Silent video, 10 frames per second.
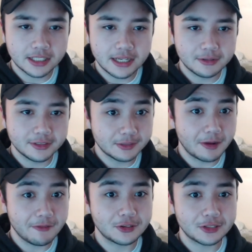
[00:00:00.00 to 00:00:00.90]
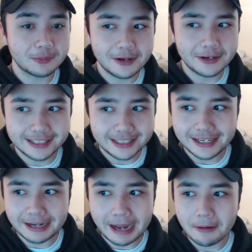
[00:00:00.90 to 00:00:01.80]
And I, this is my first experience seeing
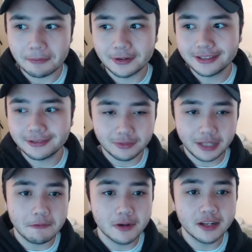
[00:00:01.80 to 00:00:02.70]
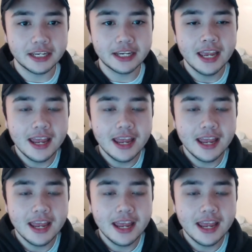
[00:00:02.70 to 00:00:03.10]
comic books, like really.